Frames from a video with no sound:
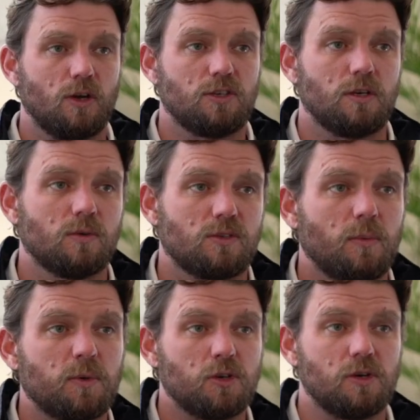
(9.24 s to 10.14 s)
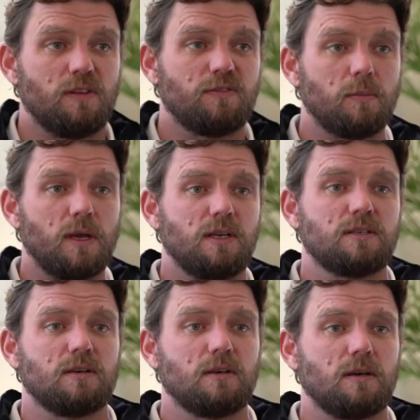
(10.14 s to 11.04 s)
coaching was an opportunity for me
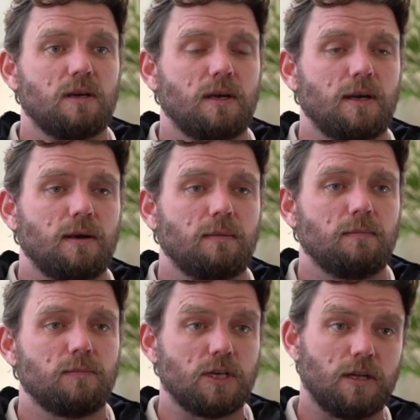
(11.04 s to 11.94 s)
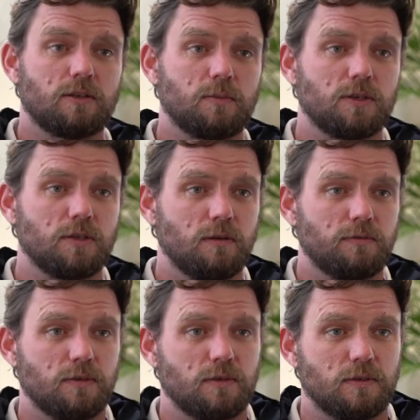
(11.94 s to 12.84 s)
to challenge
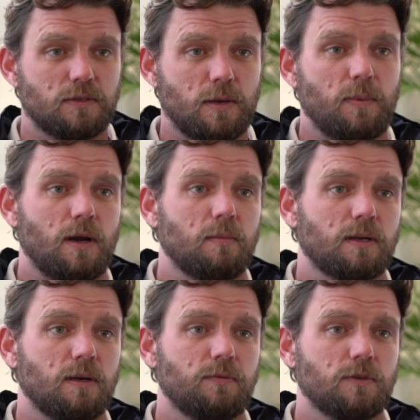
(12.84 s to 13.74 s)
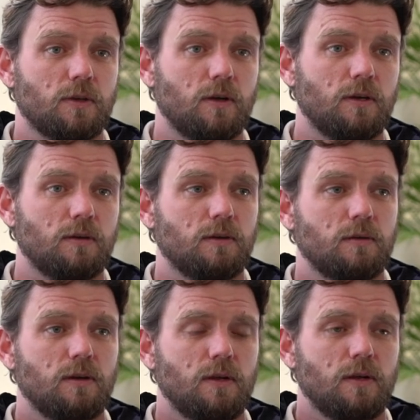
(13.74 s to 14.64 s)
myself and step out of my comfort zone,
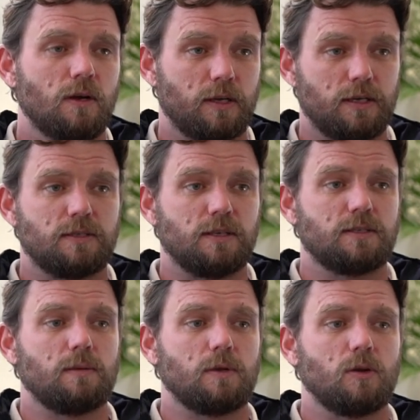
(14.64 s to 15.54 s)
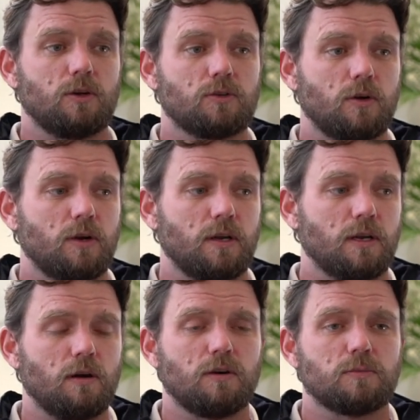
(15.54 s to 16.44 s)
and I guess that's something I try to
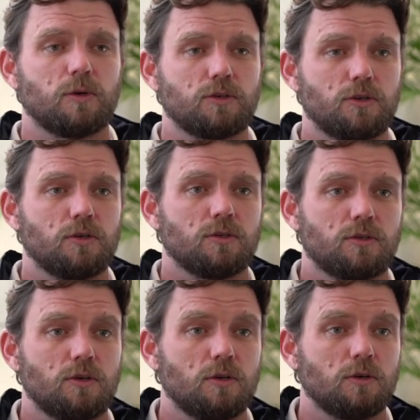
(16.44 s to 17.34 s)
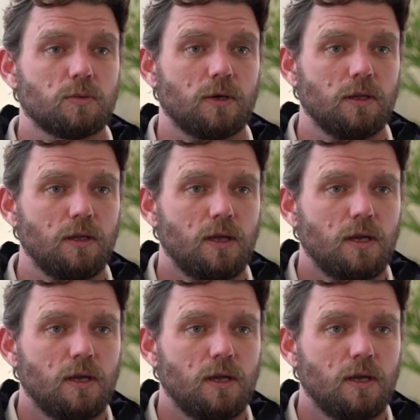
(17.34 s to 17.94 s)
encourage my students to do as well.